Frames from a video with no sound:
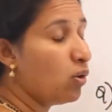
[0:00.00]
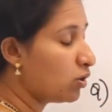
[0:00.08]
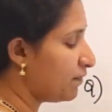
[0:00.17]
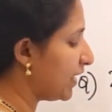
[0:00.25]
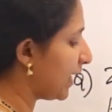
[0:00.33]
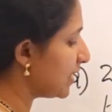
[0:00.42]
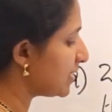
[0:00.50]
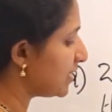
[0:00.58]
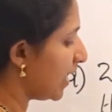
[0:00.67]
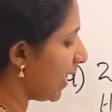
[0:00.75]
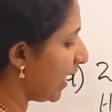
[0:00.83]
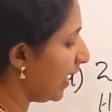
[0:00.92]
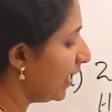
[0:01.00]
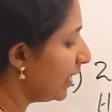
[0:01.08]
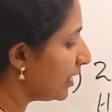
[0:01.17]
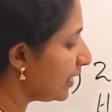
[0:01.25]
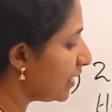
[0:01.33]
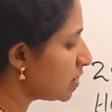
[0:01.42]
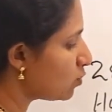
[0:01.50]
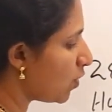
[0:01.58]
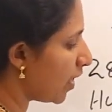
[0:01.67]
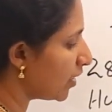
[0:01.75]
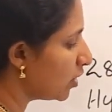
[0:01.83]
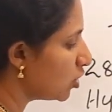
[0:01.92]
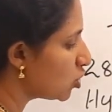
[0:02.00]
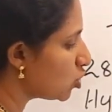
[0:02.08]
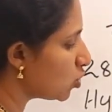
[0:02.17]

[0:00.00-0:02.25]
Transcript: or we can say it is what?